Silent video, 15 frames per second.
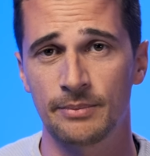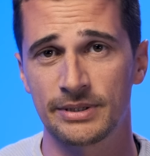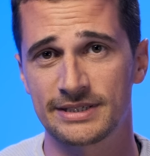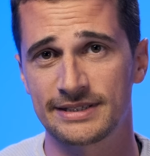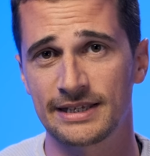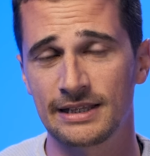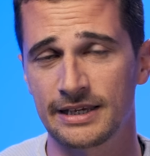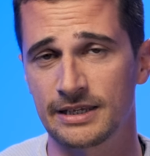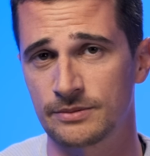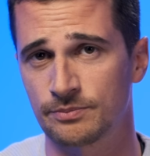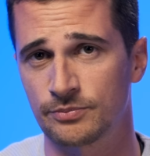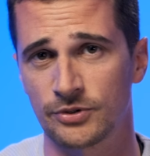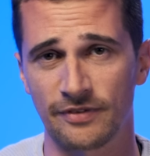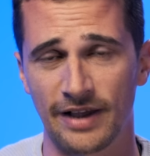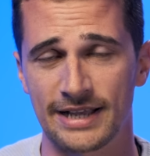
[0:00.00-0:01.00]
But still it
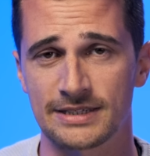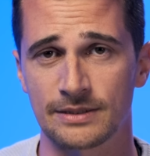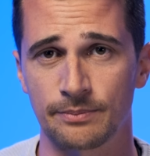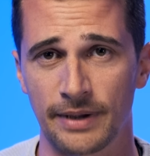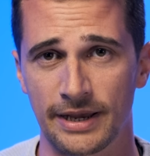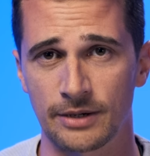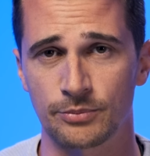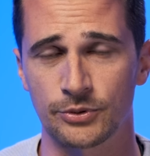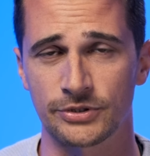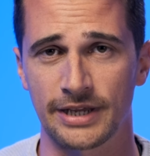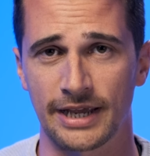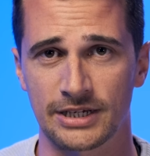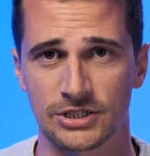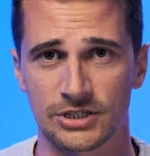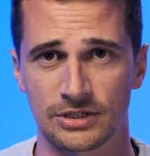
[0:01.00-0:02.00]
provides a better
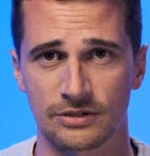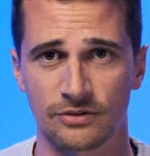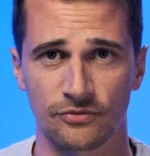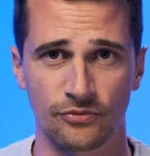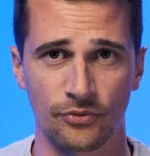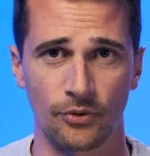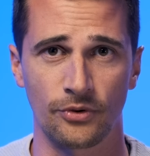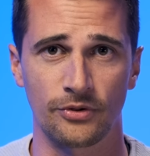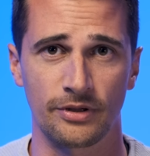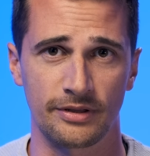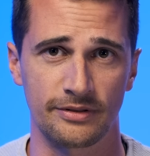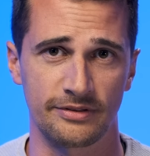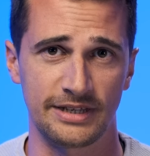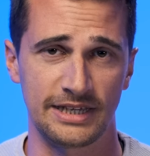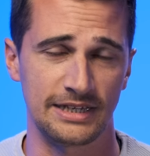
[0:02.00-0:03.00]
protection for
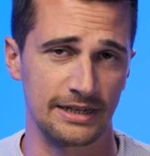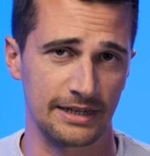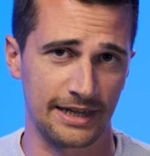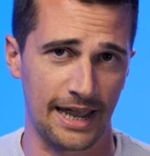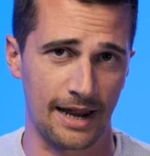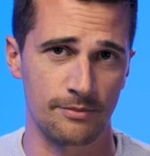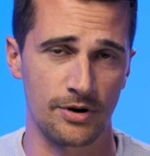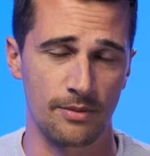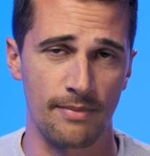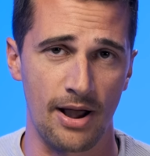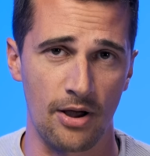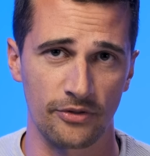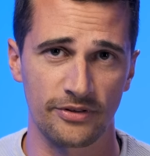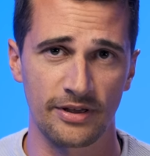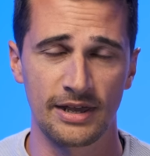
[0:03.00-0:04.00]
the camera
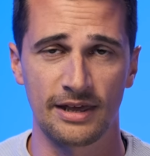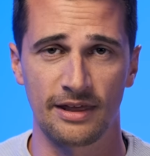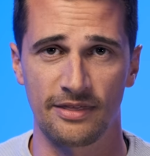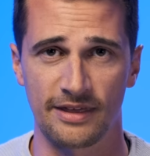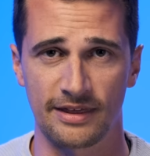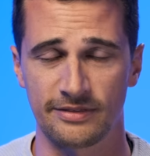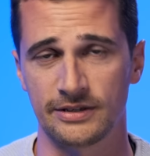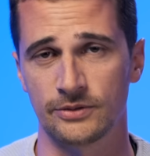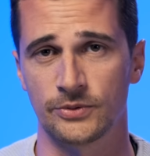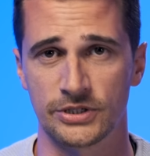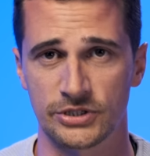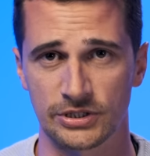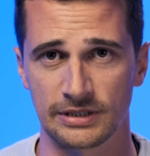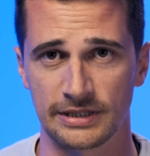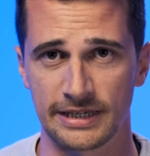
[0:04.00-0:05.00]
mount than the
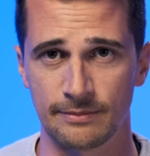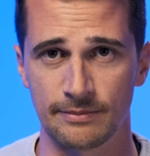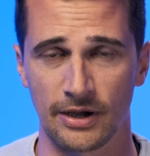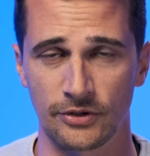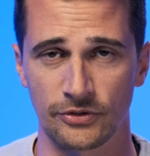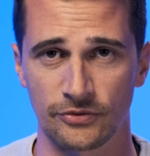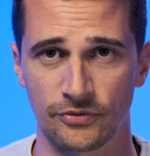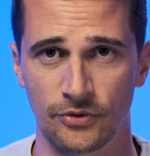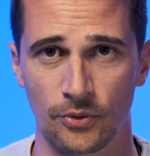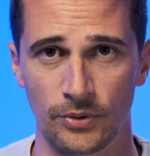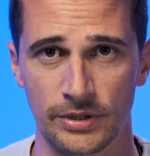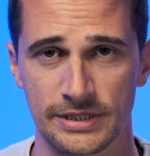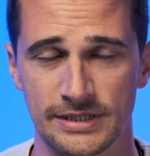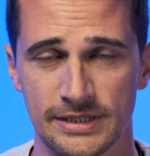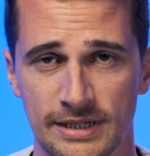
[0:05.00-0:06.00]
original E-mount, of
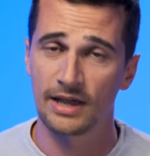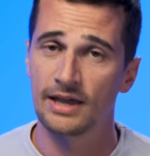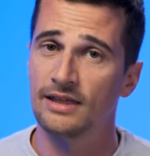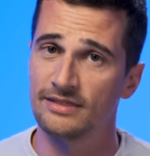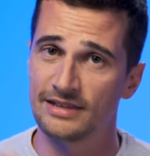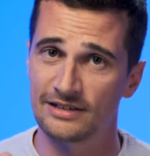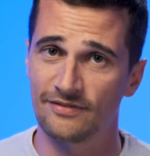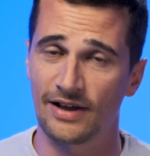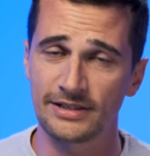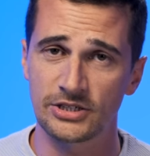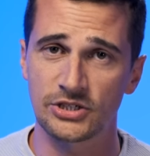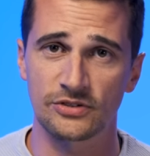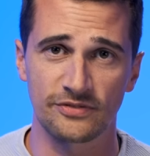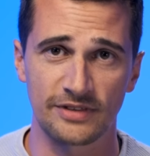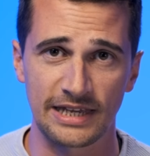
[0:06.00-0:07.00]
course. The
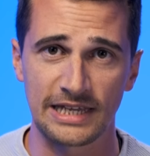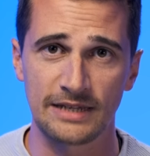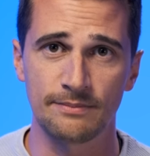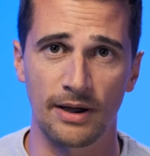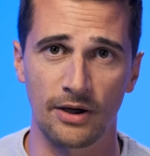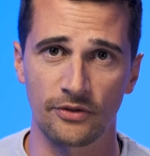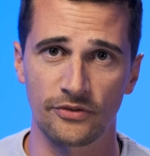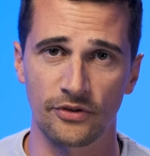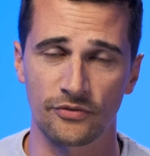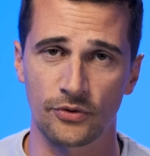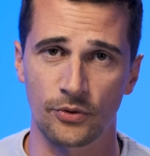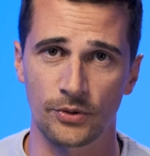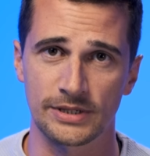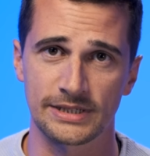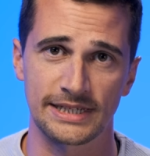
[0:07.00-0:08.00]
advantage of the E-mount, of
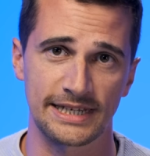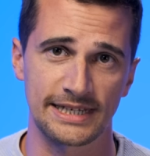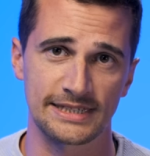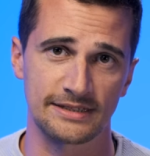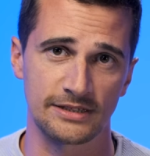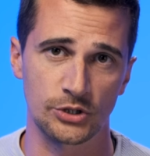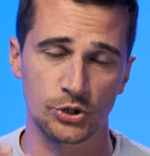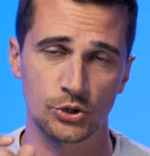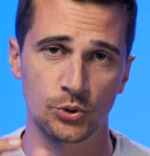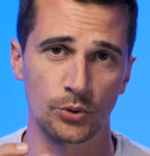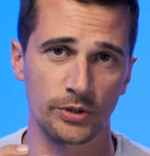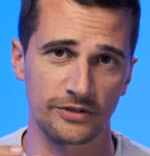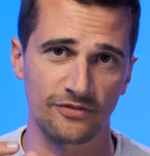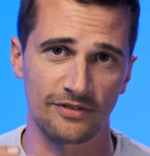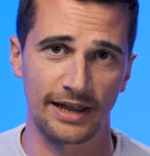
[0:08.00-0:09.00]
course, is the
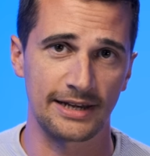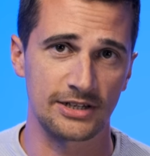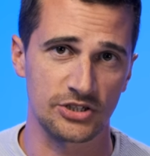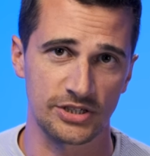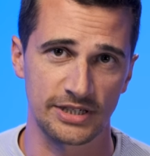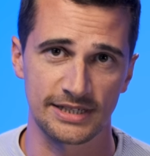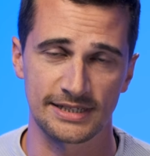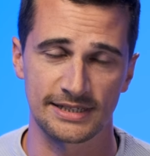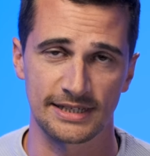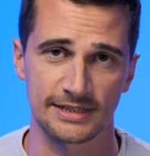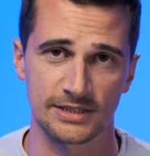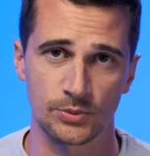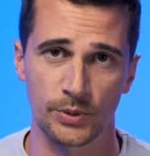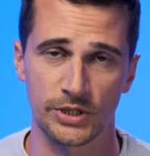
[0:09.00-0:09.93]
short flange distance,